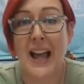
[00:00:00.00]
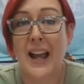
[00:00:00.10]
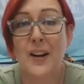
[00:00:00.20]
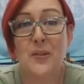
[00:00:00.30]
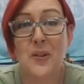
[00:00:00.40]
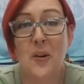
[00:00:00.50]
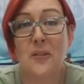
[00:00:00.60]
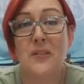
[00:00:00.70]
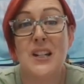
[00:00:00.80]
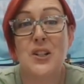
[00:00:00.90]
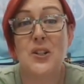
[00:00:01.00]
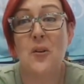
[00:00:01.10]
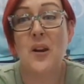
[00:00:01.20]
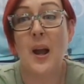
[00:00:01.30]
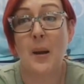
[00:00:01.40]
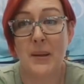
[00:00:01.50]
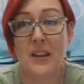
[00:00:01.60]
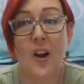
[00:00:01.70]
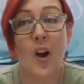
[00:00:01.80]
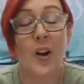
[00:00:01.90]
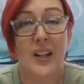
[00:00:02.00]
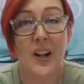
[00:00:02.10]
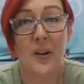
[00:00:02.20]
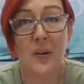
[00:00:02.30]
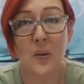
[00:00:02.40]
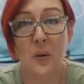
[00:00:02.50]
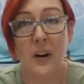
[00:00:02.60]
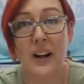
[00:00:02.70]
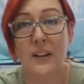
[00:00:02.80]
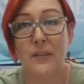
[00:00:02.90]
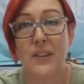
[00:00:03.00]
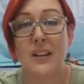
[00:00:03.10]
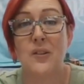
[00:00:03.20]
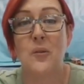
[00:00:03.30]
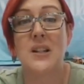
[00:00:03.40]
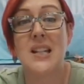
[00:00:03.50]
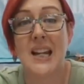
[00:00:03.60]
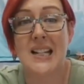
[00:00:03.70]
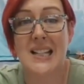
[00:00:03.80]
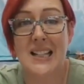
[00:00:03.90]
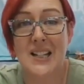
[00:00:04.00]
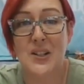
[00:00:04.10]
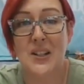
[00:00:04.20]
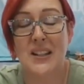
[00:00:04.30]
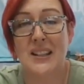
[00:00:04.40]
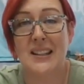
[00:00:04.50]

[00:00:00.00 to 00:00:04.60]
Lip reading: I don't know if it showed up in the audio or if the noise cancellation